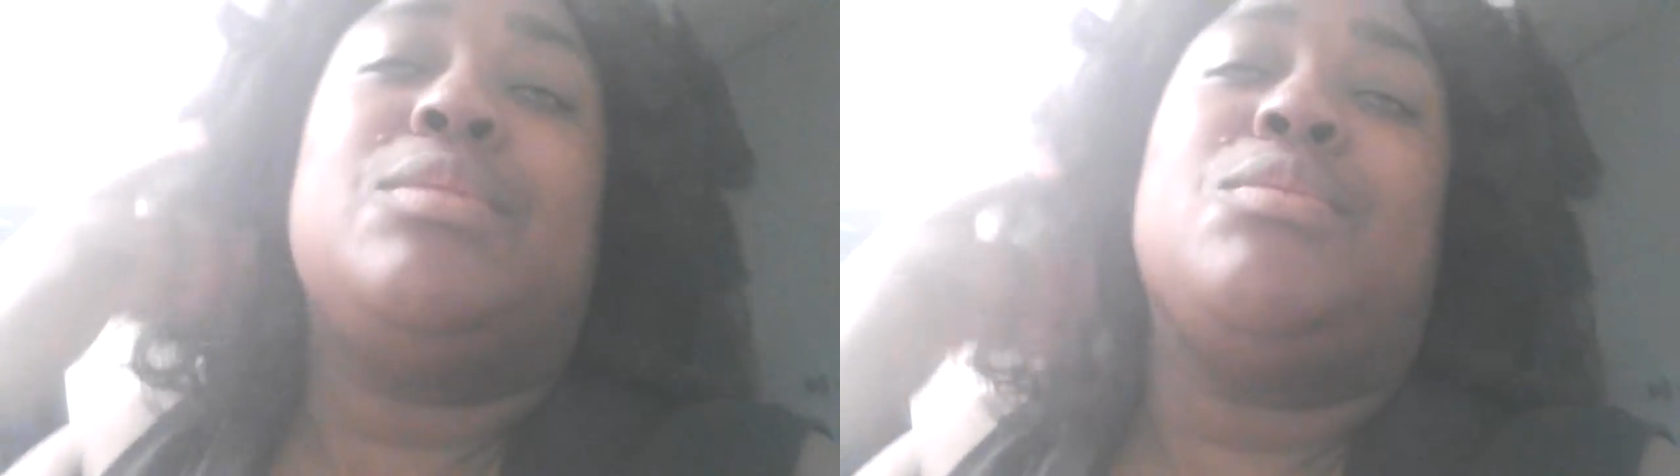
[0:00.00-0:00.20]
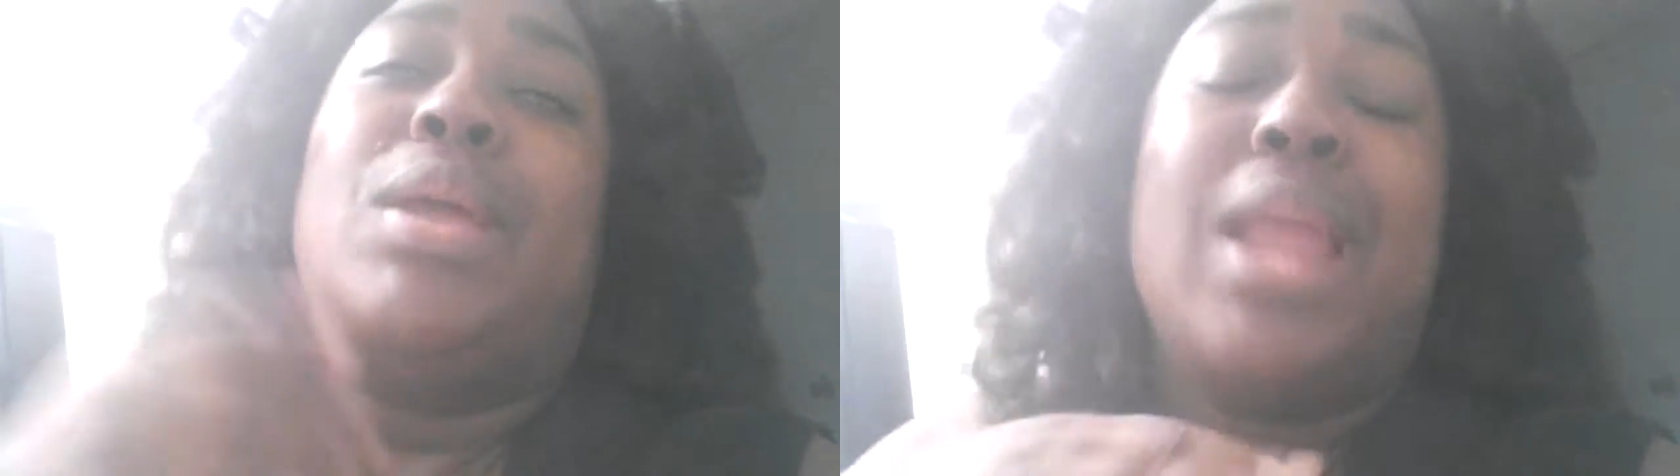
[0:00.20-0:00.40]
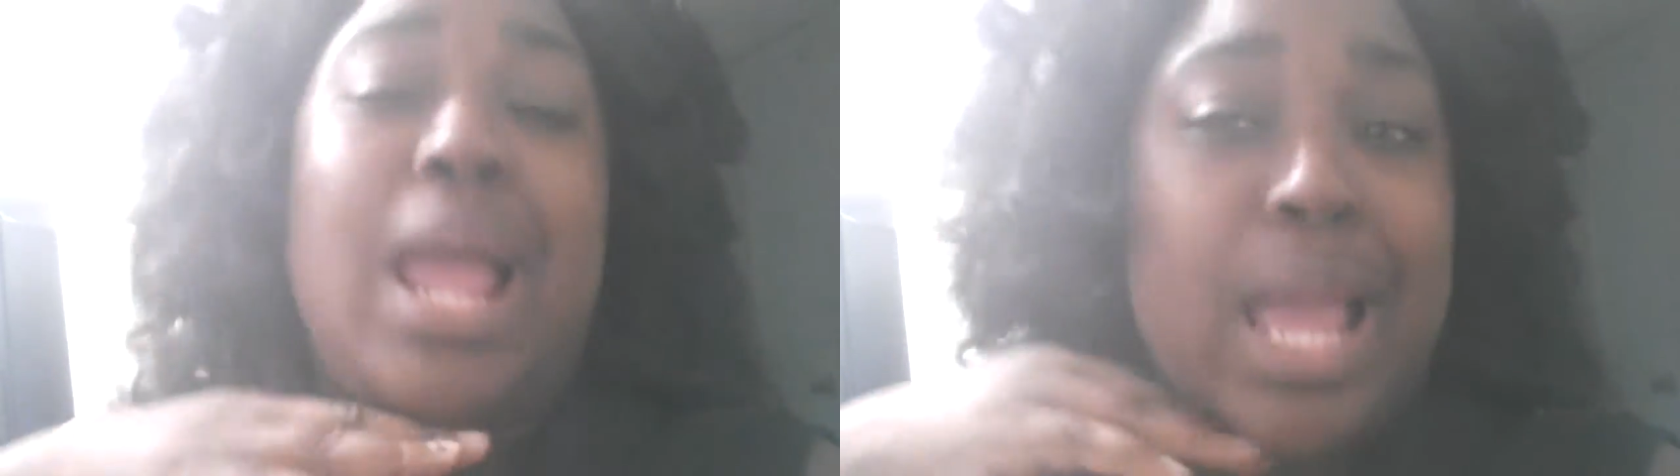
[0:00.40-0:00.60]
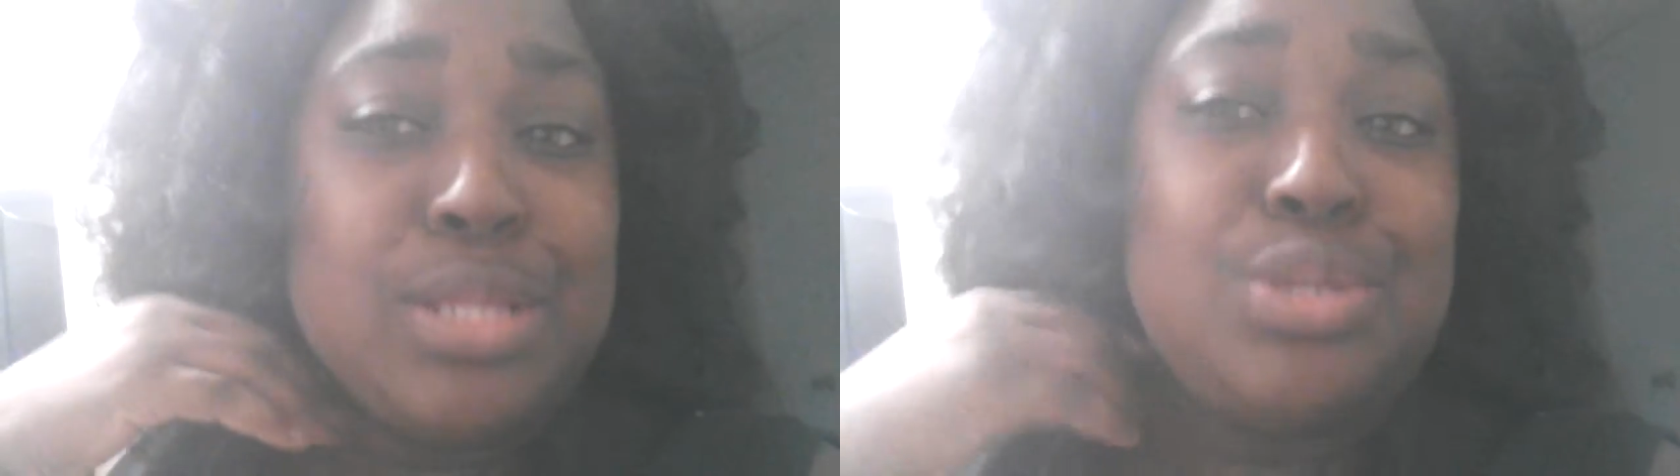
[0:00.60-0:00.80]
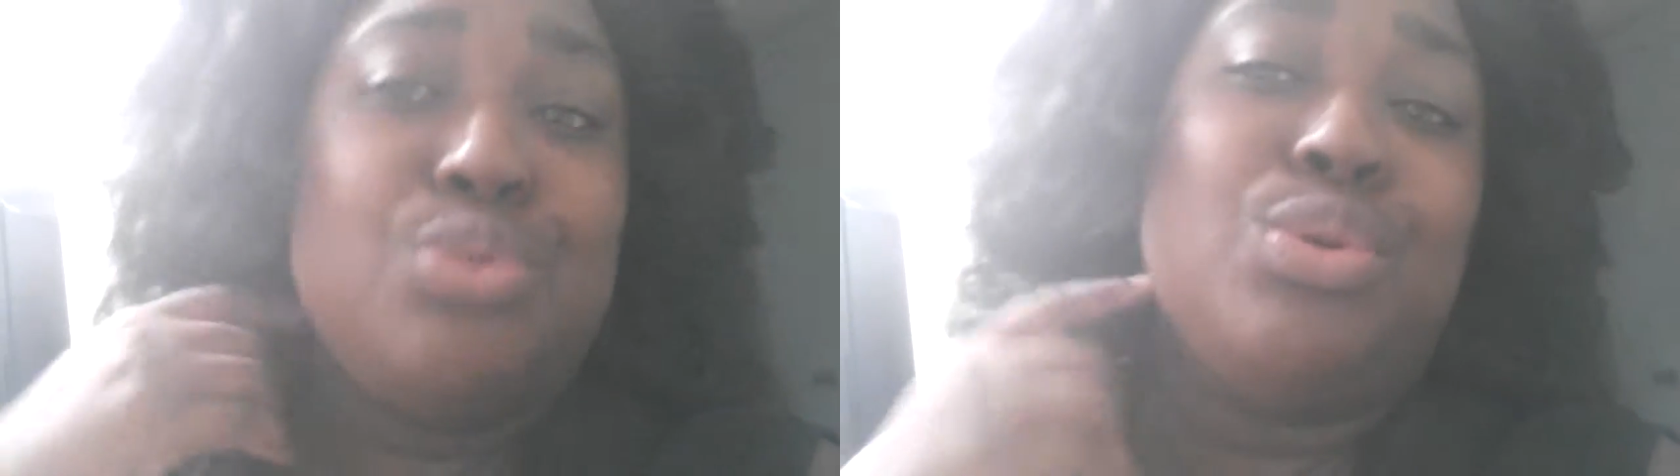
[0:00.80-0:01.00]
Right now I
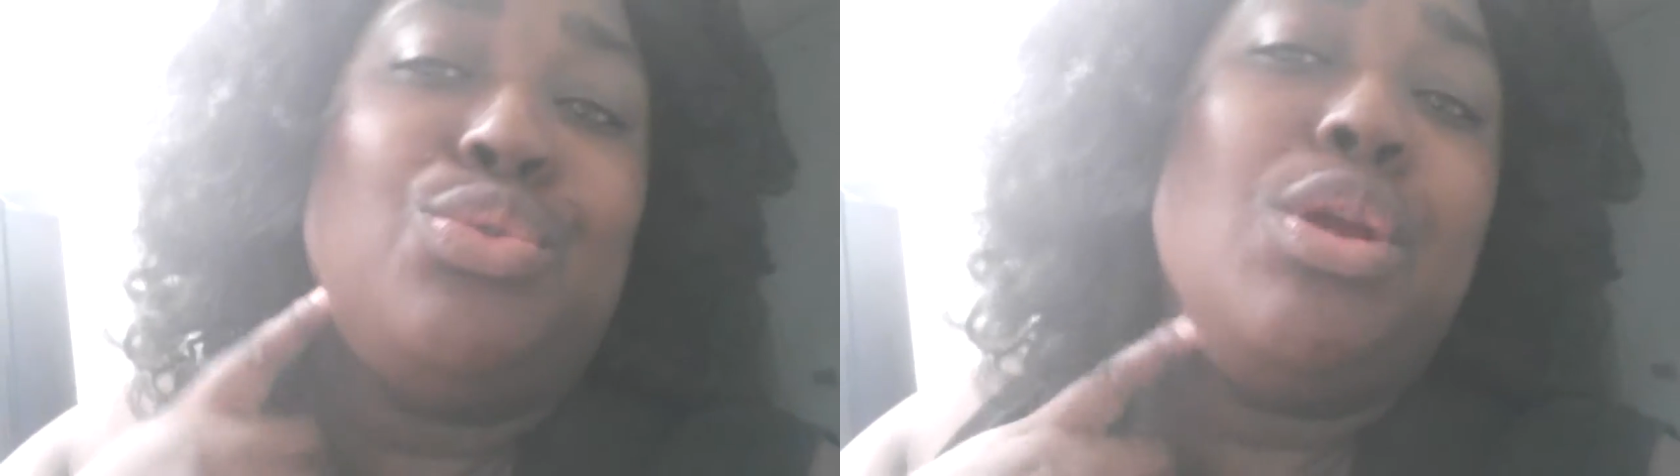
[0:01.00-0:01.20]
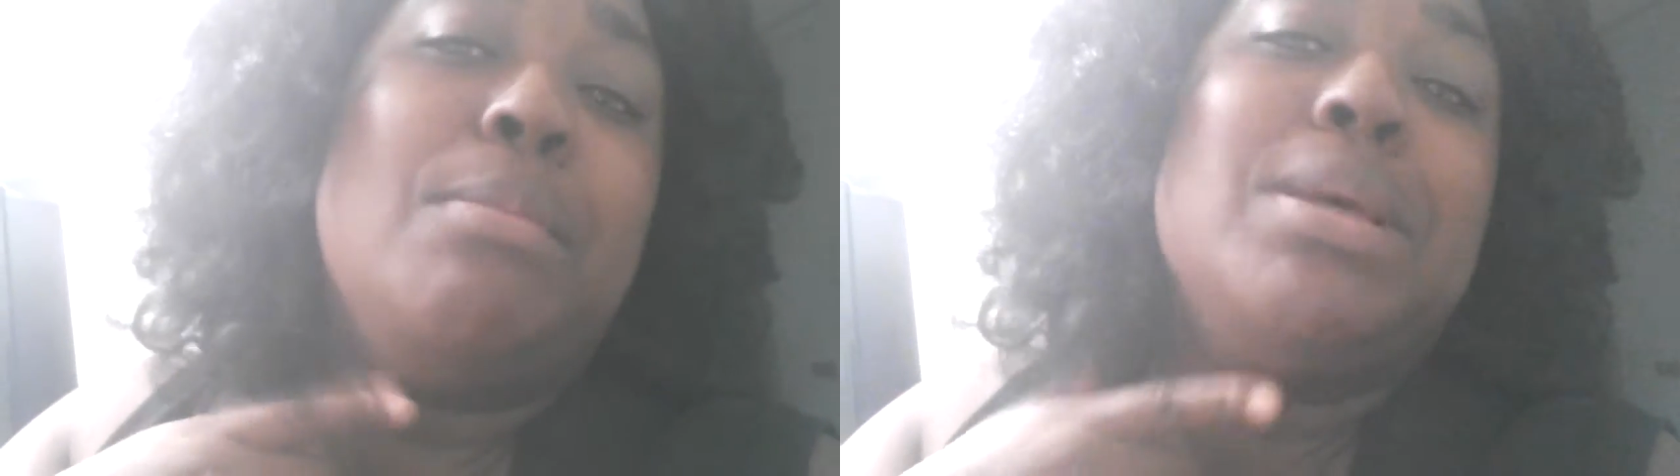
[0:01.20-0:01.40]
got two or three of